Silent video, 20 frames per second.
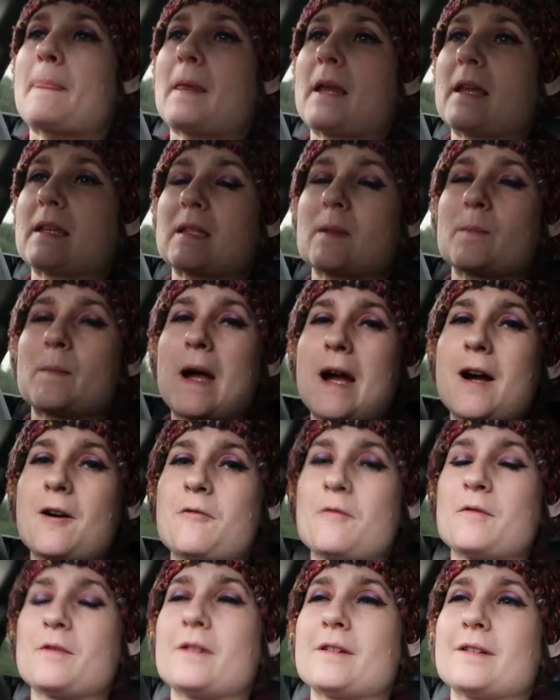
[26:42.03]
it's
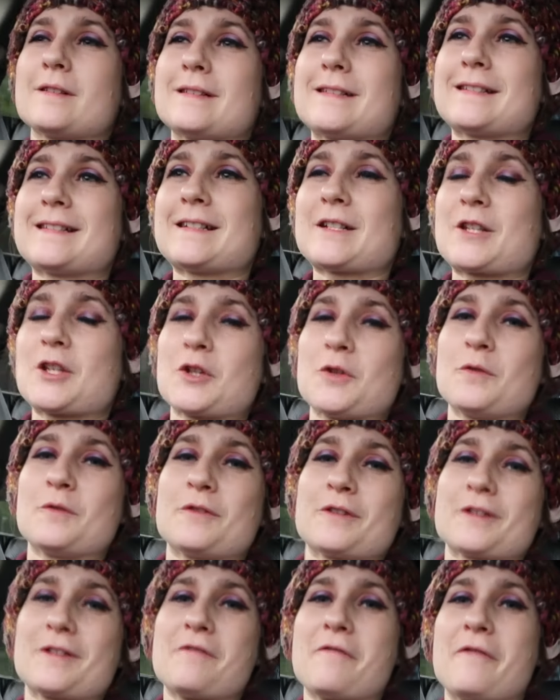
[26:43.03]
about
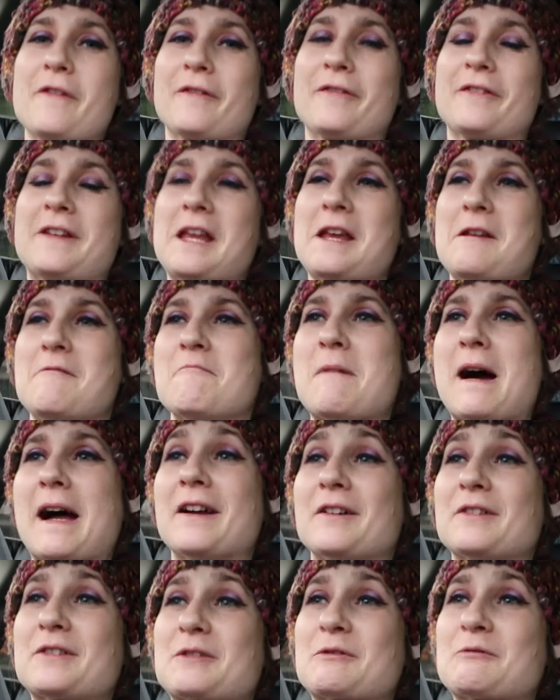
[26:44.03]
215
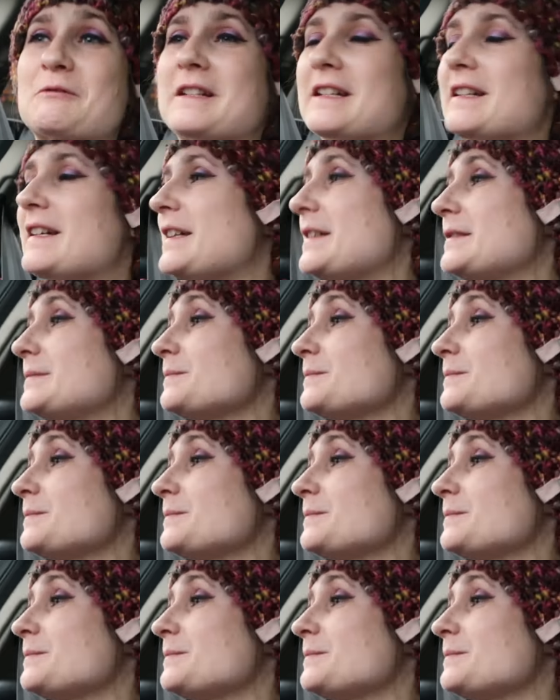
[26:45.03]
miles away.